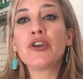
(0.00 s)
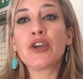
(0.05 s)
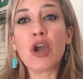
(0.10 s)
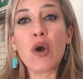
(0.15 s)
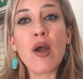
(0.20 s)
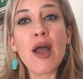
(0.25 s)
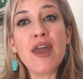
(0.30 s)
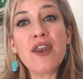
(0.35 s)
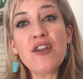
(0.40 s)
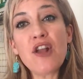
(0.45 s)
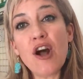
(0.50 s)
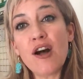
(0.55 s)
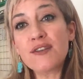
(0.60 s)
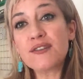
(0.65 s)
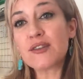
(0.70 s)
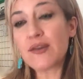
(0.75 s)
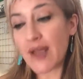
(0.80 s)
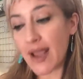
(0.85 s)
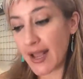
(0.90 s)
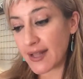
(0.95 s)
Go ahead and
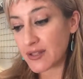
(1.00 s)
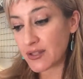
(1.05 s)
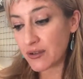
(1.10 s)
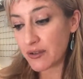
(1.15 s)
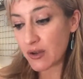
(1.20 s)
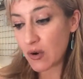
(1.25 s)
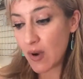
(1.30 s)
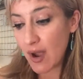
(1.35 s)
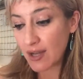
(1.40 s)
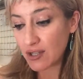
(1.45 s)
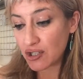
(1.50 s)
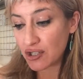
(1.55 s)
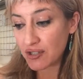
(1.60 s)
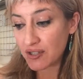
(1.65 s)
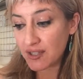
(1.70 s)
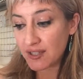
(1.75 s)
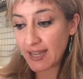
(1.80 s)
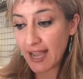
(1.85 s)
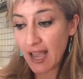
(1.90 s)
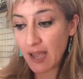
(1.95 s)
also answer the
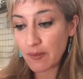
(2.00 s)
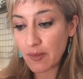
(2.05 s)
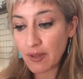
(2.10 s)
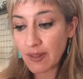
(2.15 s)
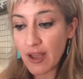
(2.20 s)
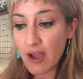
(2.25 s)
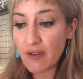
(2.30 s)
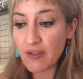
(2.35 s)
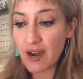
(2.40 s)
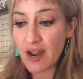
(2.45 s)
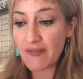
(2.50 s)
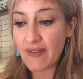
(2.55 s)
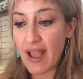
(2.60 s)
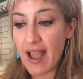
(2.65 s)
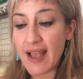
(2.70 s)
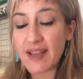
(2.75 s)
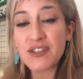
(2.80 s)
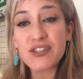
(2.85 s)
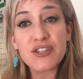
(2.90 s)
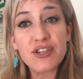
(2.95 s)
questions down below that I've
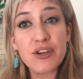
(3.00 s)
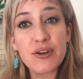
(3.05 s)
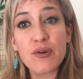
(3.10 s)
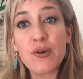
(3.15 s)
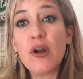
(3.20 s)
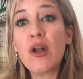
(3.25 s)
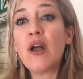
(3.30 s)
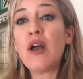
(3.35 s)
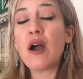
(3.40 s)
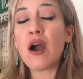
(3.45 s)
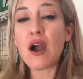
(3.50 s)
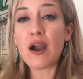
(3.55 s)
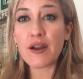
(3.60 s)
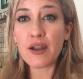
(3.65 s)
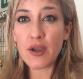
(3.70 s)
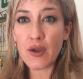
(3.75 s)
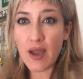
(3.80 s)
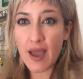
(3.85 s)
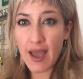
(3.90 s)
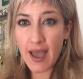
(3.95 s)
asked you.
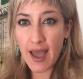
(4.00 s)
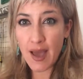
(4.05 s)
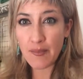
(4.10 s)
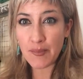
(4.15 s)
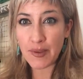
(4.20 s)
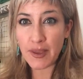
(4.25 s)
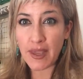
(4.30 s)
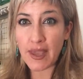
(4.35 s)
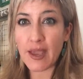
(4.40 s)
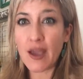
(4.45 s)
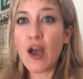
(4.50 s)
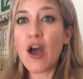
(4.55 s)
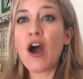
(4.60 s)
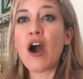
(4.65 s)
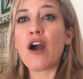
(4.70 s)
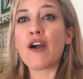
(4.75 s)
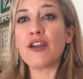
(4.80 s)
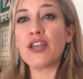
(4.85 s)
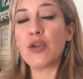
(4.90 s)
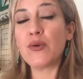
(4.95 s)
Are you happy?
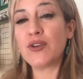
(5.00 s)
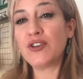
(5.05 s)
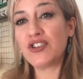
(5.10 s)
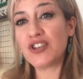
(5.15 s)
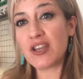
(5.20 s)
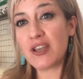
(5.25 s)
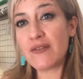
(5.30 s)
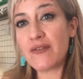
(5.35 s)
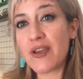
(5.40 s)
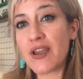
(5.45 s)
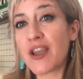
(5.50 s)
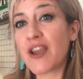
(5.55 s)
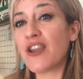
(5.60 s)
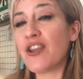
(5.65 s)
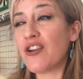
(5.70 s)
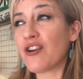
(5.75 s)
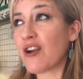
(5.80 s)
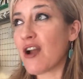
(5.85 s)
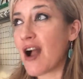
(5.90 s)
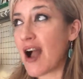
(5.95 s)
Are you
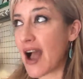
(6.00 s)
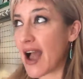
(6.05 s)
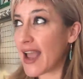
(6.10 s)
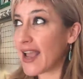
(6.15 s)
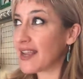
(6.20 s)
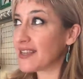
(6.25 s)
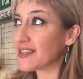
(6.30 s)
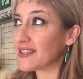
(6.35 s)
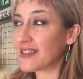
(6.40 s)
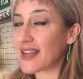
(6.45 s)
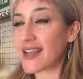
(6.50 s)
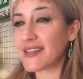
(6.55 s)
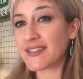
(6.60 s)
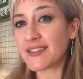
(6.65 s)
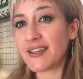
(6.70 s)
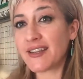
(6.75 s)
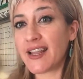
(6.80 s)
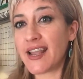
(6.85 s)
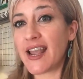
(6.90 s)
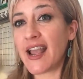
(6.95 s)
achieving your highest
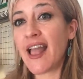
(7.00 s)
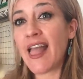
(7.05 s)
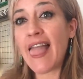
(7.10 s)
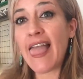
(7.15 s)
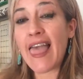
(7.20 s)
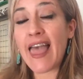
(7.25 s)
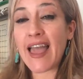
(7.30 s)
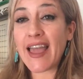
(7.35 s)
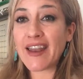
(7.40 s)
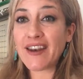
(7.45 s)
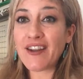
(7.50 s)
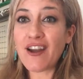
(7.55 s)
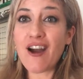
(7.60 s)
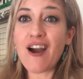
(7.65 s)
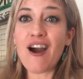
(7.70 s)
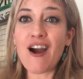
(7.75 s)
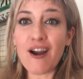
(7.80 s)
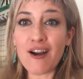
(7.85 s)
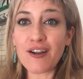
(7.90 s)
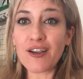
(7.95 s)
destiny? And
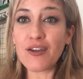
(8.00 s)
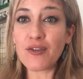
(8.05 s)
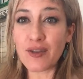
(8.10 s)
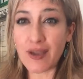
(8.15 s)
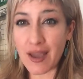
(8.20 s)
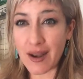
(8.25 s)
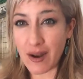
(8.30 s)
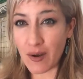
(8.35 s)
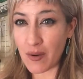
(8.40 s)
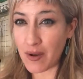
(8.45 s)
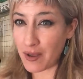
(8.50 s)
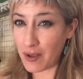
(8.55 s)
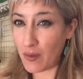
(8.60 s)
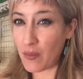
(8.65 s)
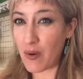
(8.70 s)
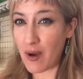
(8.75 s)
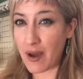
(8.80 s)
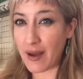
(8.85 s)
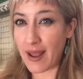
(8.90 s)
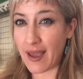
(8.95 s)
are you getting what
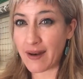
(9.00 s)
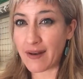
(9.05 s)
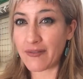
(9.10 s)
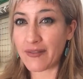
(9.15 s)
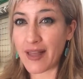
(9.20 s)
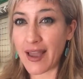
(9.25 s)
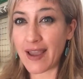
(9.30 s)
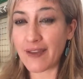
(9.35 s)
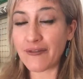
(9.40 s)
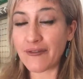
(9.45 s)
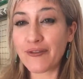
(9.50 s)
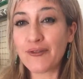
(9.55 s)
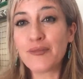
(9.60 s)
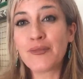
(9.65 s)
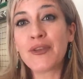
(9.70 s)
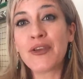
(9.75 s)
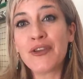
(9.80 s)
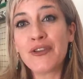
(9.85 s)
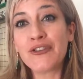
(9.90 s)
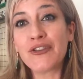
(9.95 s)
you want out of life?
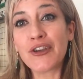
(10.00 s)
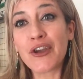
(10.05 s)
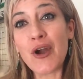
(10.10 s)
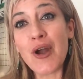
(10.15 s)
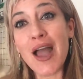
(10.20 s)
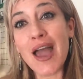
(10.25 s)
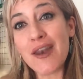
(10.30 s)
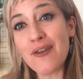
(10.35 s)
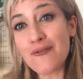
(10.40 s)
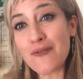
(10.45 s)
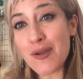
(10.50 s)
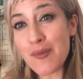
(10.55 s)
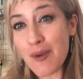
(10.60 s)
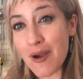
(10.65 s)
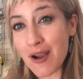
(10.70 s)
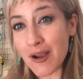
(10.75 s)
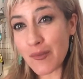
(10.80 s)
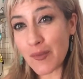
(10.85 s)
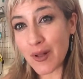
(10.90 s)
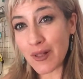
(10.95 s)
So go ahead and
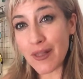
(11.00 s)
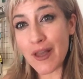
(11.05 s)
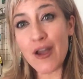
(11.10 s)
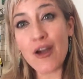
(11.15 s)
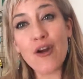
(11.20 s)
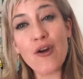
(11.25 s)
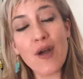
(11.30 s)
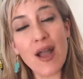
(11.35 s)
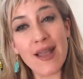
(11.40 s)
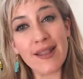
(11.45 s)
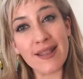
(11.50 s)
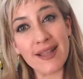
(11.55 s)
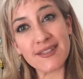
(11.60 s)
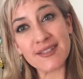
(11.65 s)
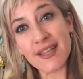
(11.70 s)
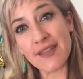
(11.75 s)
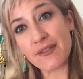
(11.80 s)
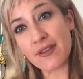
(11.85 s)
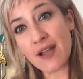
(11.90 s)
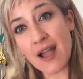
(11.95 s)
remark below and
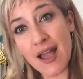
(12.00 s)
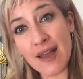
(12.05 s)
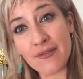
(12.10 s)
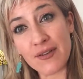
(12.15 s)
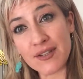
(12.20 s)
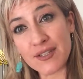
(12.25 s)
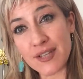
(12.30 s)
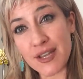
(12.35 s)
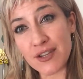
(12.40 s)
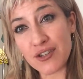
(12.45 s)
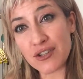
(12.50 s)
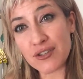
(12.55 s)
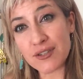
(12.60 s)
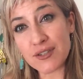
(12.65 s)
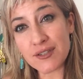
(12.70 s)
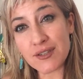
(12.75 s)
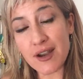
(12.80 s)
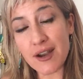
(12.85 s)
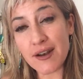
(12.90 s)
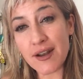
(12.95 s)
let's get the conversation
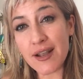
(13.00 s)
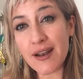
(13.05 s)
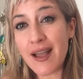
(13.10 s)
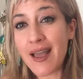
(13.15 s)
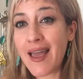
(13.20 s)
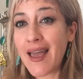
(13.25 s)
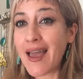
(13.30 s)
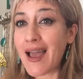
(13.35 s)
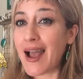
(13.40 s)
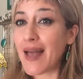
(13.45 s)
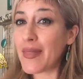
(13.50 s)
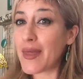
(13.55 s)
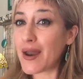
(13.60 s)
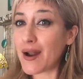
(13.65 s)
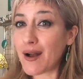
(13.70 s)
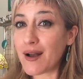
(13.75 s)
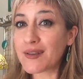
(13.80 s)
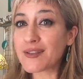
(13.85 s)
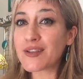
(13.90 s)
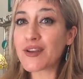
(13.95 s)
started. And
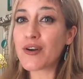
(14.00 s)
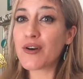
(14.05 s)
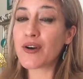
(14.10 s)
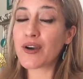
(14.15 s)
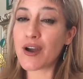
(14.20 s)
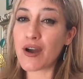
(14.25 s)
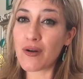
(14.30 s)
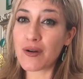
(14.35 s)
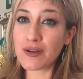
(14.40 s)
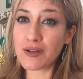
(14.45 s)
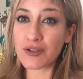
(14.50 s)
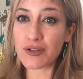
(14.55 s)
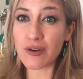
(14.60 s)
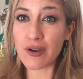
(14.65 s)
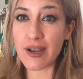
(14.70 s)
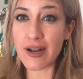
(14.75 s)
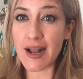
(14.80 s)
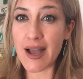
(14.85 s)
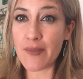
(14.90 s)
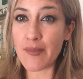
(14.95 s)
then also go and
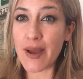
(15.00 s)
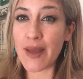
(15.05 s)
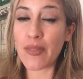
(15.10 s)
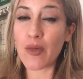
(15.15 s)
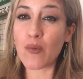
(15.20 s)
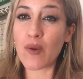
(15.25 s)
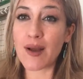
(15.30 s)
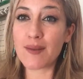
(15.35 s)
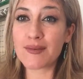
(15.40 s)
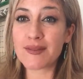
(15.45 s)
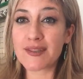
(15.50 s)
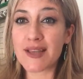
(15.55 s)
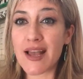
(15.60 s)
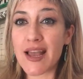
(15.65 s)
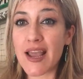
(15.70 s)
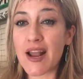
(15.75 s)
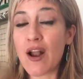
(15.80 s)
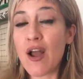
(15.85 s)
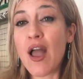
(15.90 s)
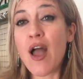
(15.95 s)
join up at the
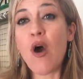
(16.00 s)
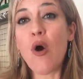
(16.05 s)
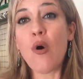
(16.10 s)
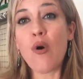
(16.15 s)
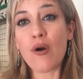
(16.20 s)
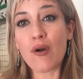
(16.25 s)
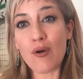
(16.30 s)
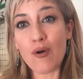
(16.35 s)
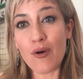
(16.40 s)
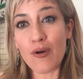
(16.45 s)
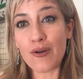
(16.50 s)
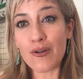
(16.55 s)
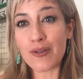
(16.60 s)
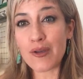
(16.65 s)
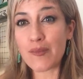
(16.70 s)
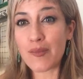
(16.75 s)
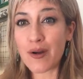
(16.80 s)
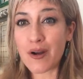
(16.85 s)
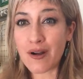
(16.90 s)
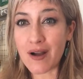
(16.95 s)
website or order
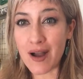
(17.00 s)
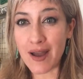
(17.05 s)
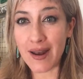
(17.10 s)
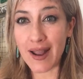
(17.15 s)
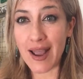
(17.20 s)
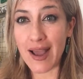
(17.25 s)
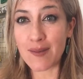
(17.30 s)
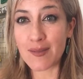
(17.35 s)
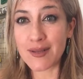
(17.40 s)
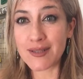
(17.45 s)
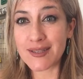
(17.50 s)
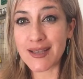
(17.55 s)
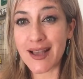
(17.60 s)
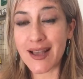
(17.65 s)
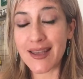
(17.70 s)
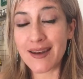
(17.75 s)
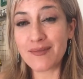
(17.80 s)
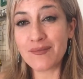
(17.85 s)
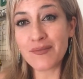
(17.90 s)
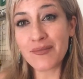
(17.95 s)
the book on
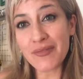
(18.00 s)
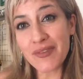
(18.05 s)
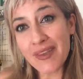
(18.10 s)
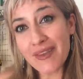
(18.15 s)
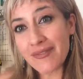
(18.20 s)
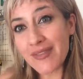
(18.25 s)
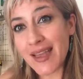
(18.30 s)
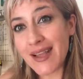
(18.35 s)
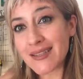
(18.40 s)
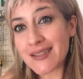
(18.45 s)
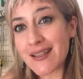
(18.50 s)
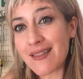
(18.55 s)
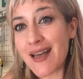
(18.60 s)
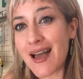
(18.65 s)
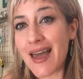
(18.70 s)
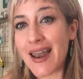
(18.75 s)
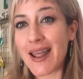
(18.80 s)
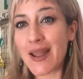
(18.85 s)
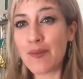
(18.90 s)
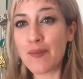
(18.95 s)
Amazon. Thanks a
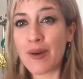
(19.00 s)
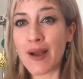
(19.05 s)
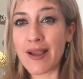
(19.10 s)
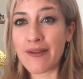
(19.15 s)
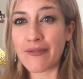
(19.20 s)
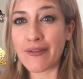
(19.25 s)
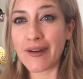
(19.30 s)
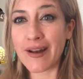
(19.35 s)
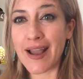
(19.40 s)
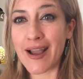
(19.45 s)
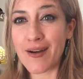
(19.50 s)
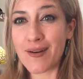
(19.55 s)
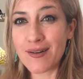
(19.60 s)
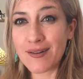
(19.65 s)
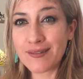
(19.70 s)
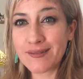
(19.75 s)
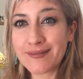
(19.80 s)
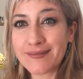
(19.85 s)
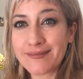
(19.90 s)
lot, and bye for now.